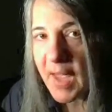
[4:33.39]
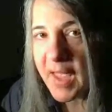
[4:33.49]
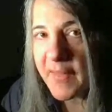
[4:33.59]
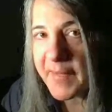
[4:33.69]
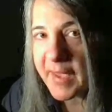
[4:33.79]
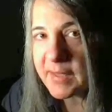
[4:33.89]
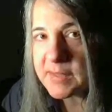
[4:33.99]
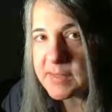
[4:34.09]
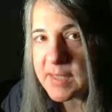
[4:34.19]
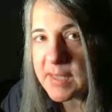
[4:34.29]
And that
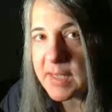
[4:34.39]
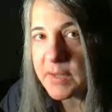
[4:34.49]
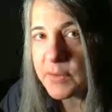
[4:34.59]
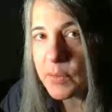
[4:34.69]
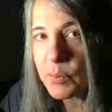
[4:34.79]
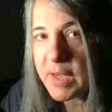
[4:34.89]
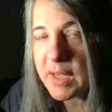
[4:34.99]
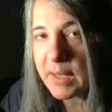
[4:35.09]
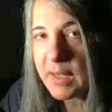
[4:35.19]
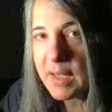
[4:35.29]
is the inner ring.